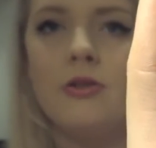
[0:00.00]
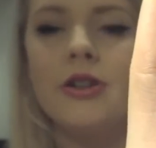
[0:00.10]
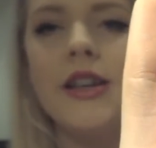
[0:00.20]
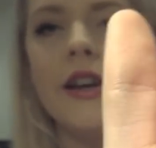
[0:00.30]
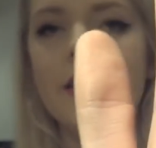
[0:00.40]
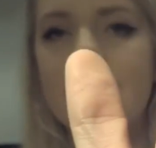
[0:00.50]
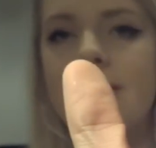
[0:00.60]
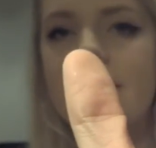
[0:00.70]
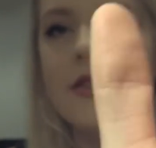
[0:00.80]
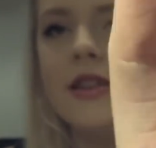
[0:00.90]
Well yeah, it
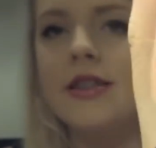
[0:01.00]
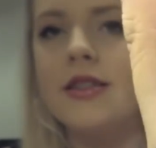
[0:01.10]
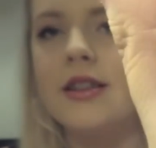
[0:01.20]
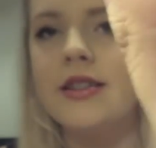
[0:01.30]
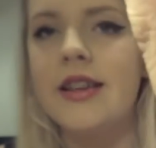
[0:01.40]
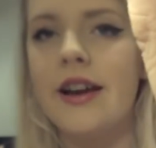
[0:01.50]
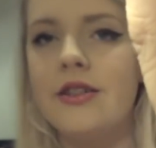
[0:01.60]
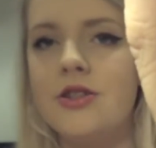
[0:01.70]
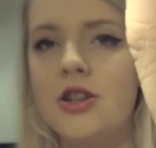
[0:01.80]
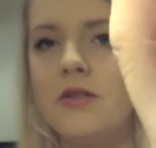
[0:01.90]
does. It's an
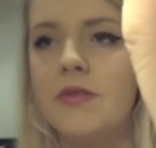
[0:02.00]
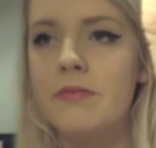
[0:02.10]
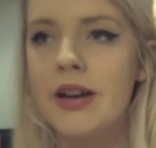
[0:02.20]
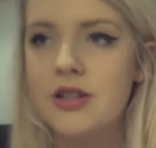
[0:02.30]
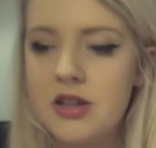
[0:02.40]
exact dupe for the MAC